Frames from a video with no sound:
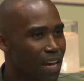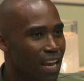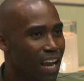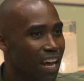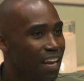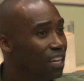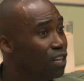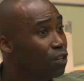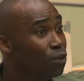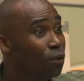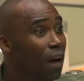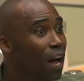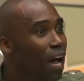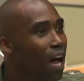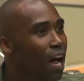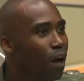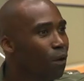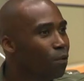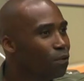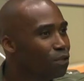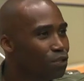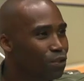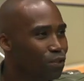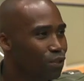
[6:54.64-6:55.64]
I didn't know
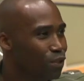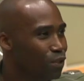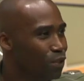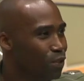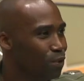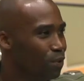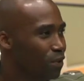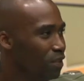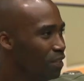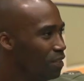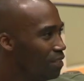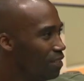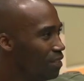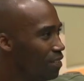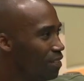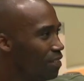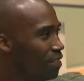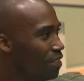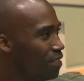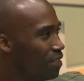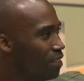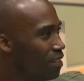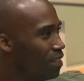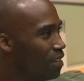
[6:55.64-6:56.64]
how I was going to do it.
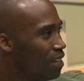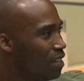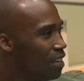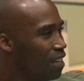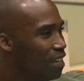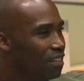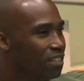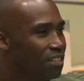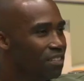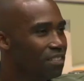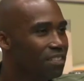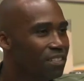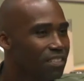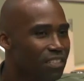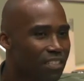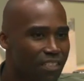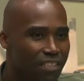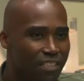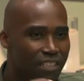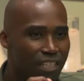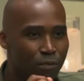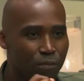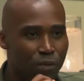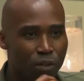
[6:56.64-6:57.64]
And this is
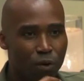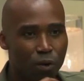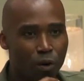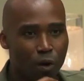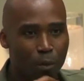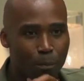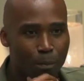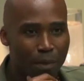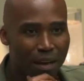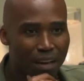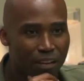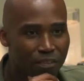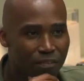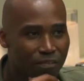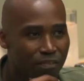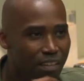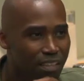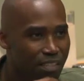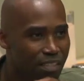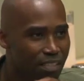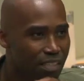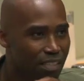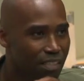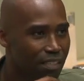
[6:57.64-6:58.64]
this thing we call
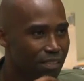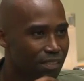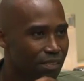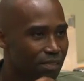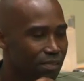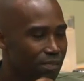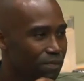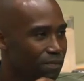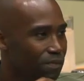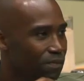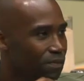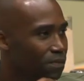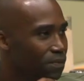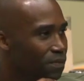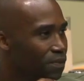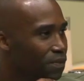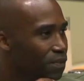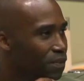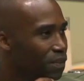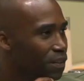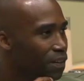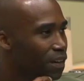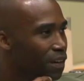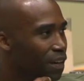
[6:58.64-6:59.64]
manifesting.
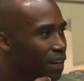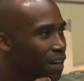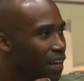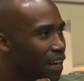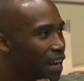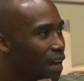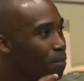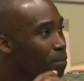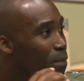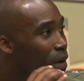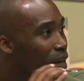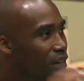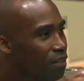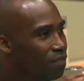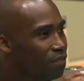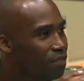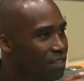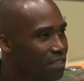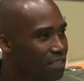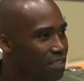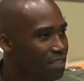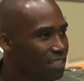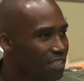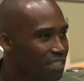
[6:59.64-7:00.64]
And I
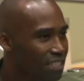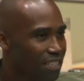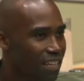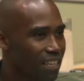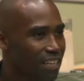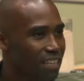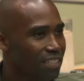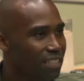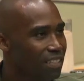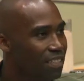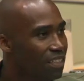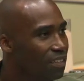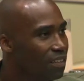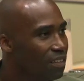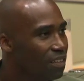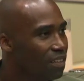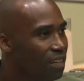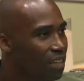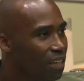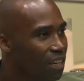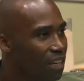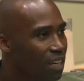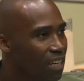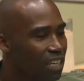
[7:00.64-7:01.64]
manifested this idea.
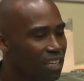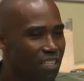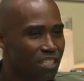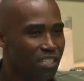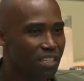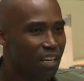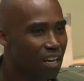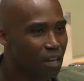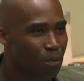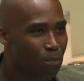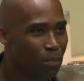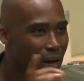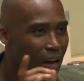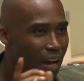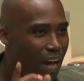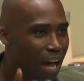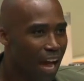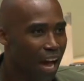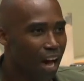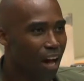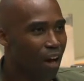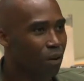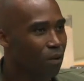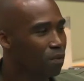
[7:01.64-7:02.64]
And it's not about
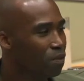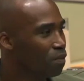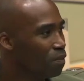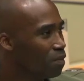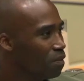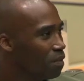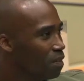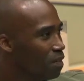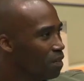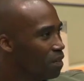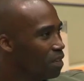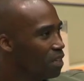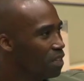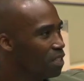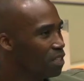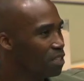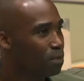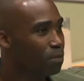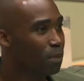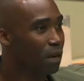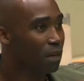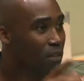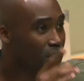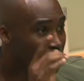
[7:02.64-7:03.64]
how. It's
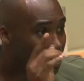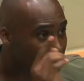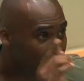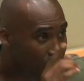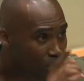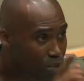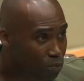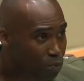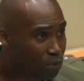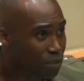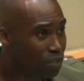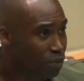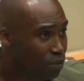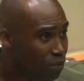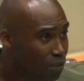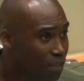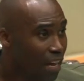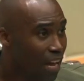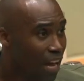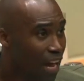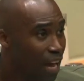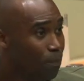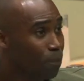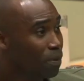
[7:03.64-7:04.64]
about this is what's going
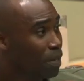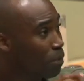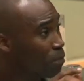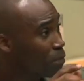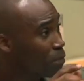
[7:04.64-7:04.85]
to happen.